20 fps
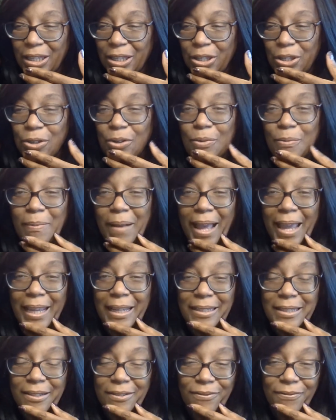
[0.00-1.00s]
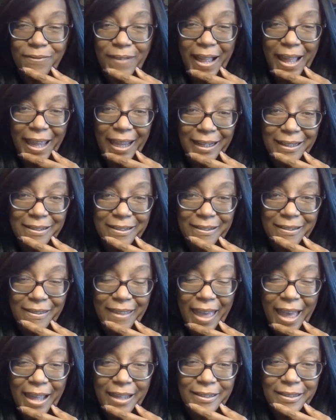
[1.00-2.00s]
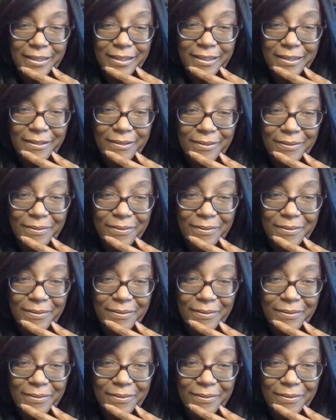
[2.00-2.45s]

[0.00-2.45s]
you might find that